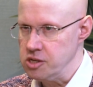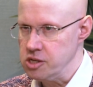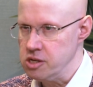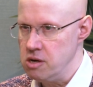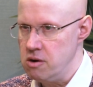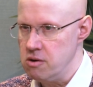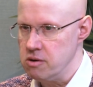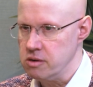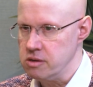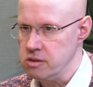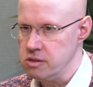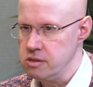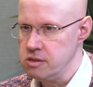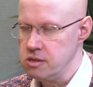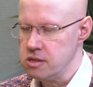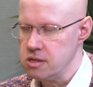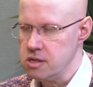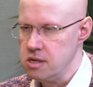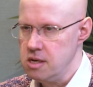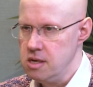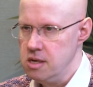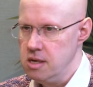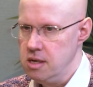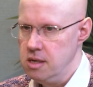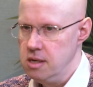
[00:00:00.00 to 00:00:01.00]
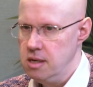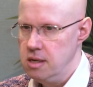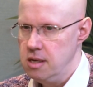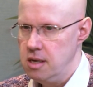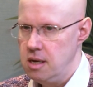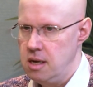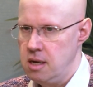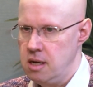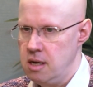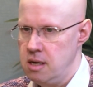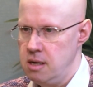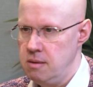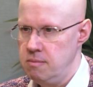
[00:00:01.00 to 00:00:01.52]
songs,
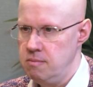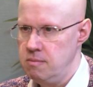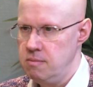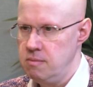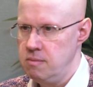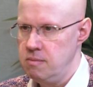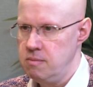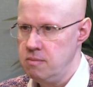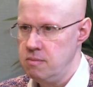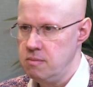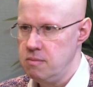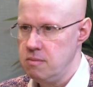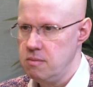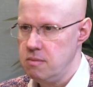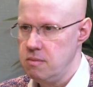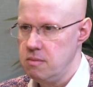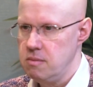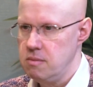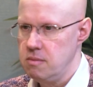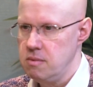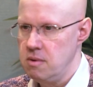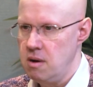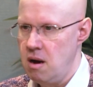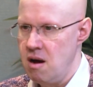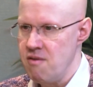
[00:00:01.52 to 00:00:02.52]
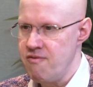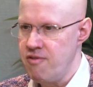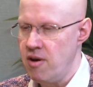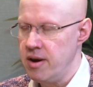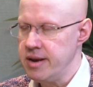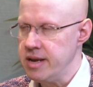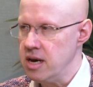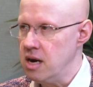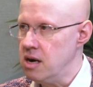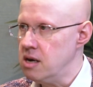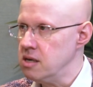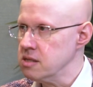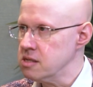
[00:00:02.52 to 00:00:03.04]
I
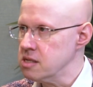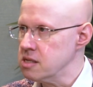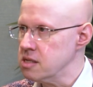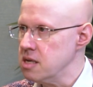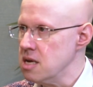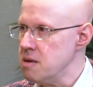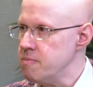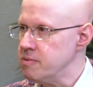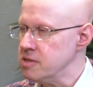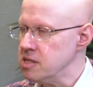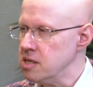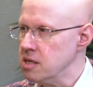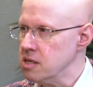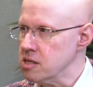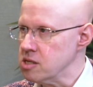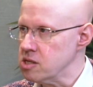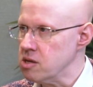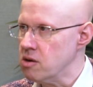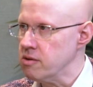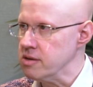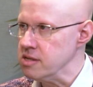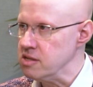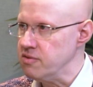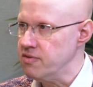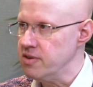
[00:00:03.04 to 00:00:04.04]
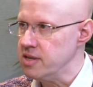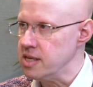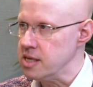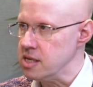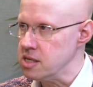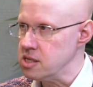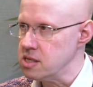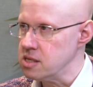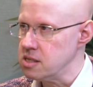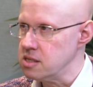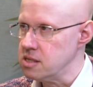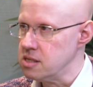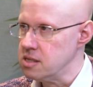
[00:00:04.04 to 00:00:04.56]
find it hard to sleep until a song is
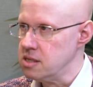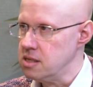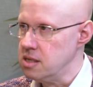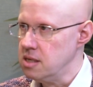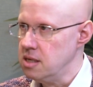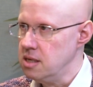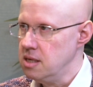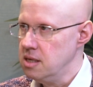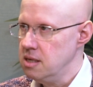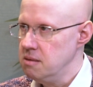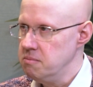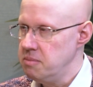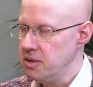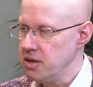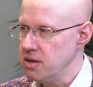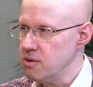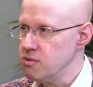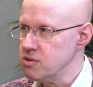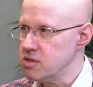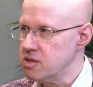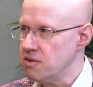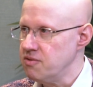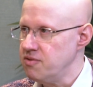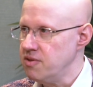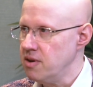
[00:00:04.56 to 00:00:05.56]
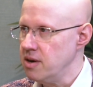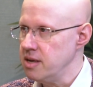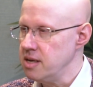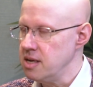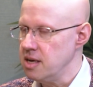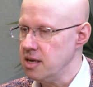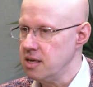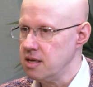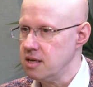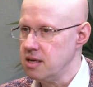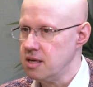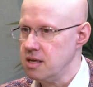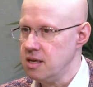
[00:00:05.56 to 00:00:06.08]
finished. But I also find
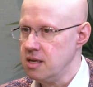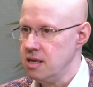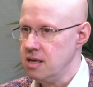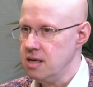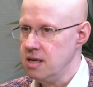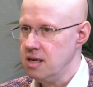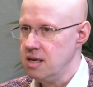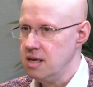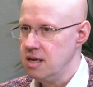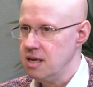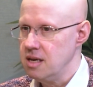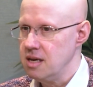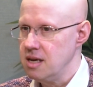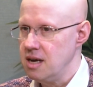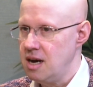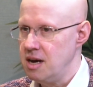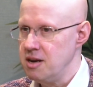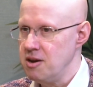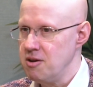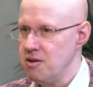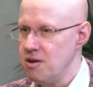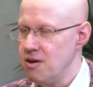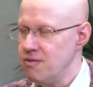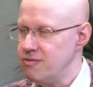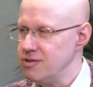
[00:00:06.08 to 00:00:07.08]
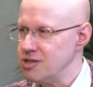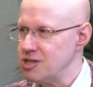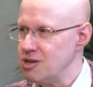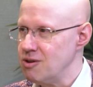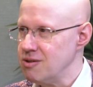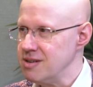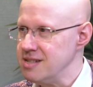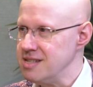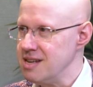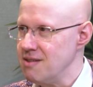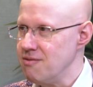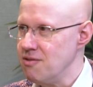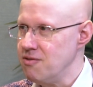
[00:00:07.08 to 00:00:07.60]
it, I don't know if a
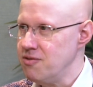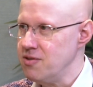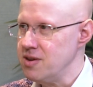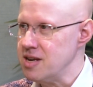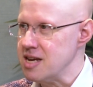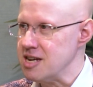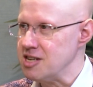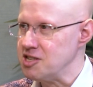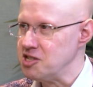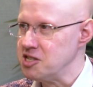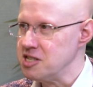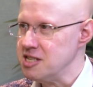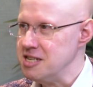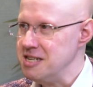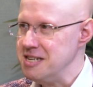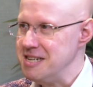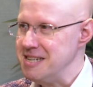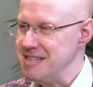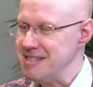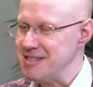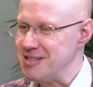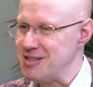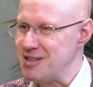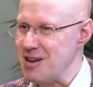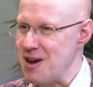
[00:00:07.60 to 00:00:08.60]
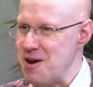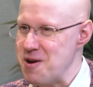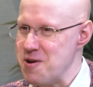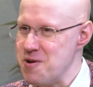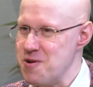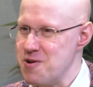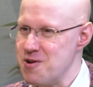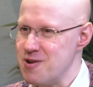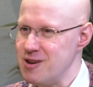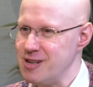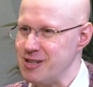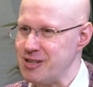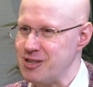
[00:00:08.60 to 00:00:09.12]
song is ever finished.
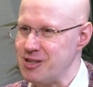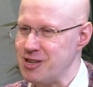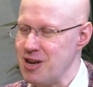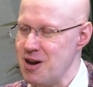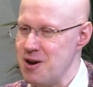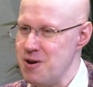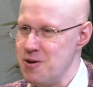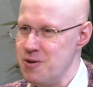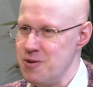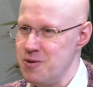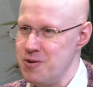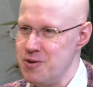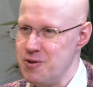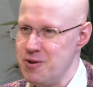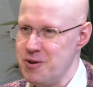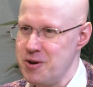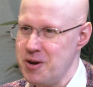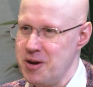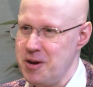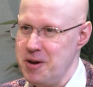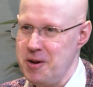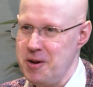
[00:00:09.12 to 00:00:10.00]
So